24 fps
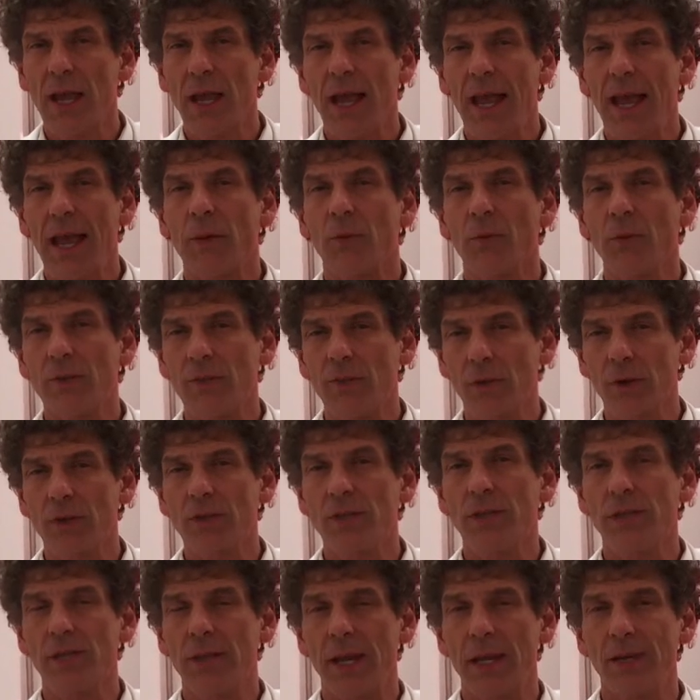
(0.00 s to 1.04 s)
and
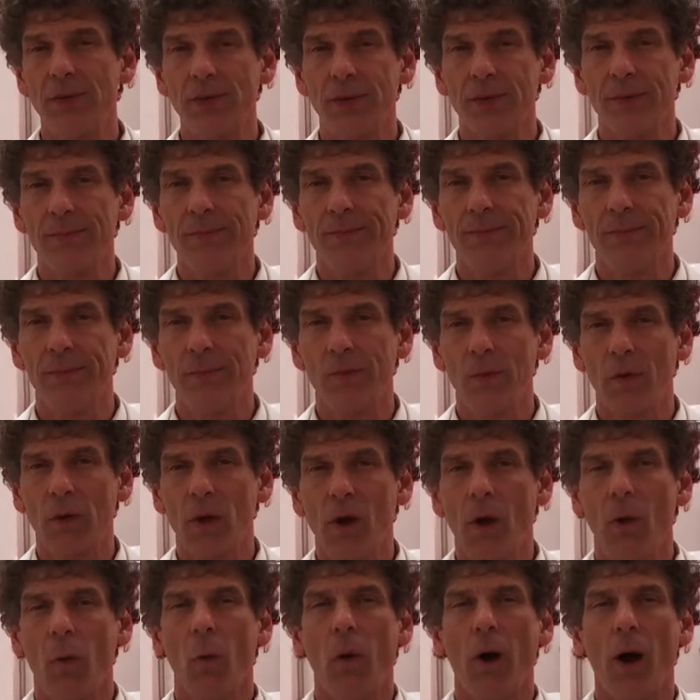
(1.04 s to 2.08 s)
reverses aging?
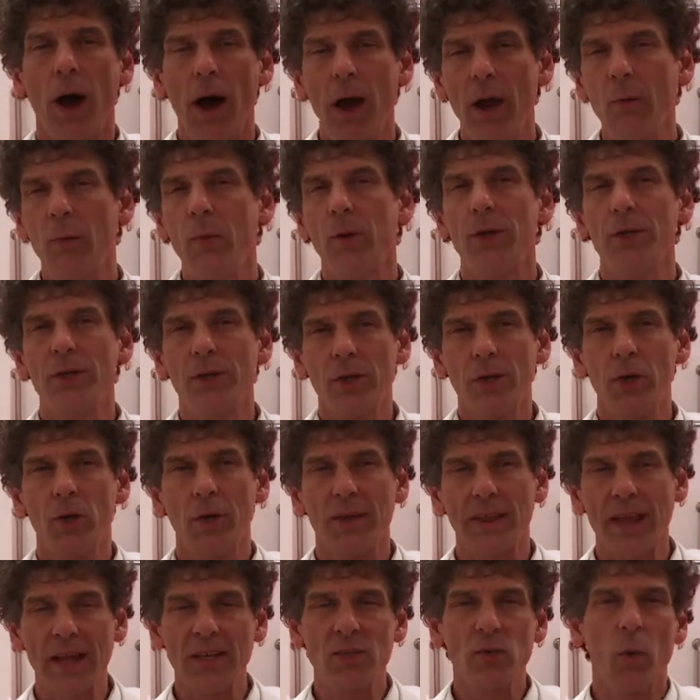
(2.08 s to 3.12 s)
Well, I would too, and
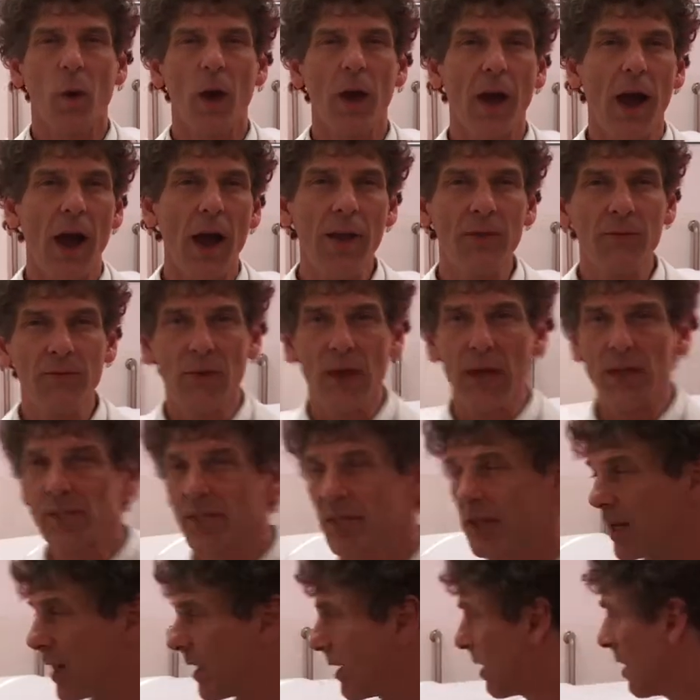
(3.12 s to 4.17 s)
that's why I invested
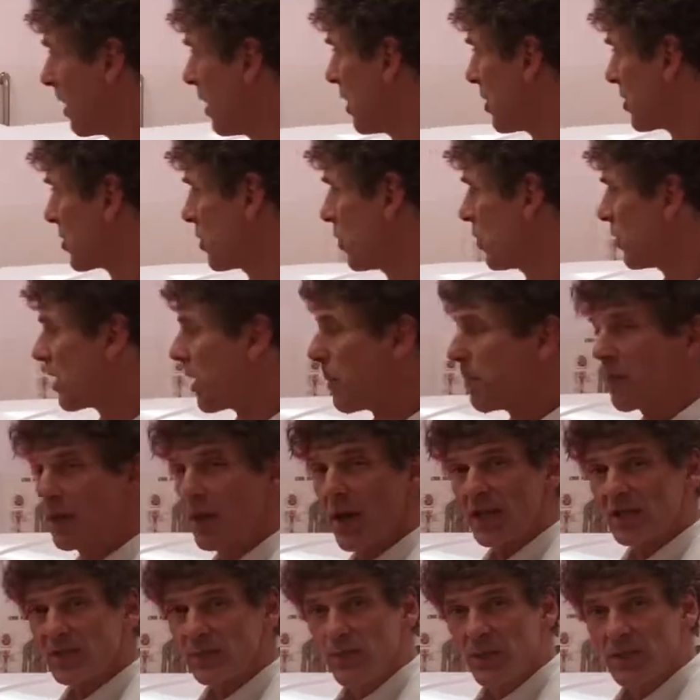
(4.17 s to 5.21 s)
in two of the
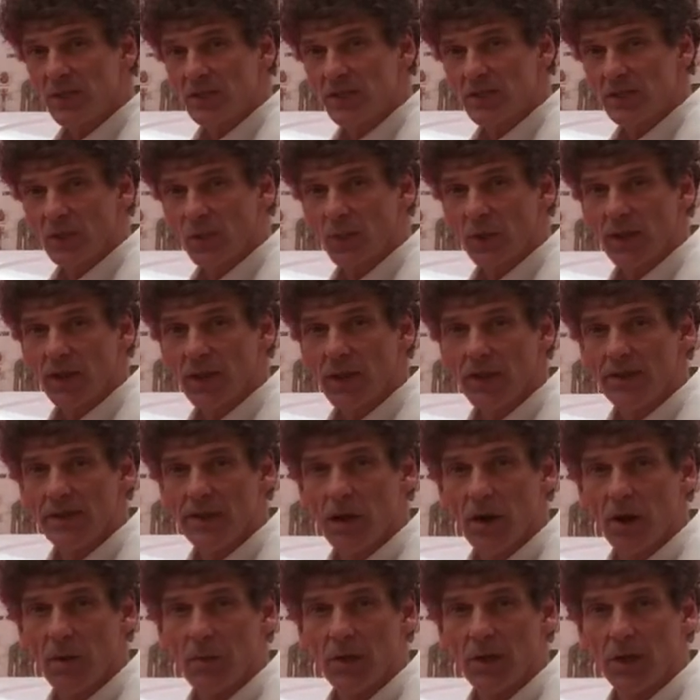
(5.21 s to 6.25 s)
best pieces of red light
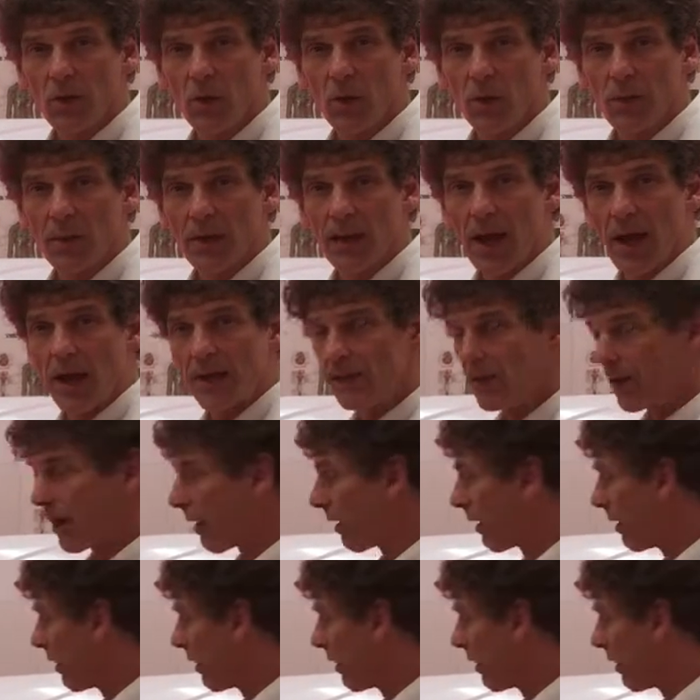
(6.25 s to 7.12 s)
therapy equipment out there.